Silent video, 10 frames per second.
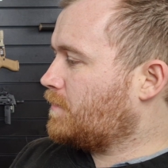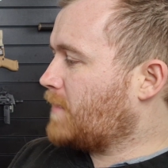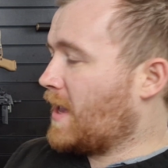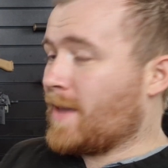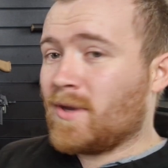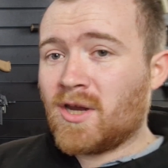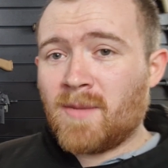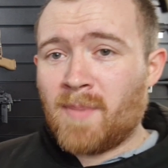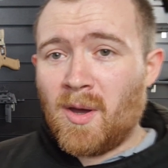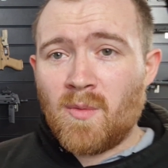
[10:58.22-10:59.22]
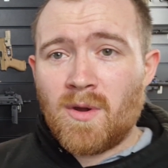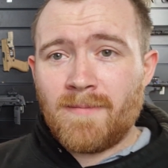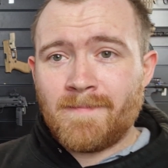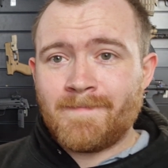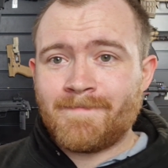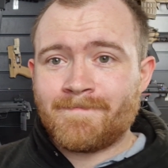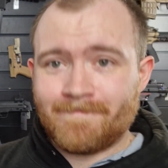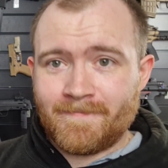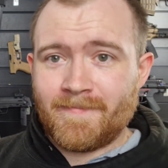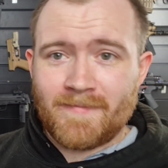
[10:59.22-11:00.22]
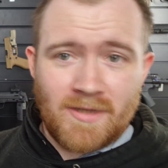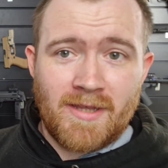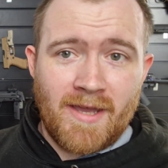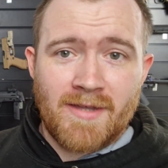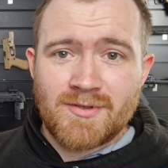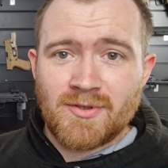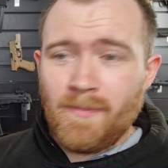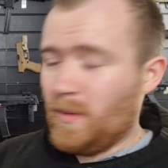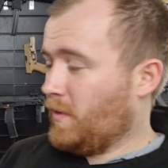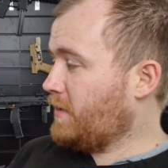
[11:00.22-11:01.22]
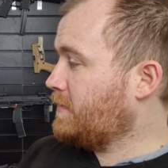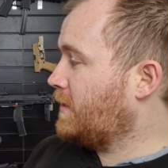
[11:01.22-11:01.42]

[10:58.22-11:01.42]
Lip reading: I going to buy one? Yeah, at some point.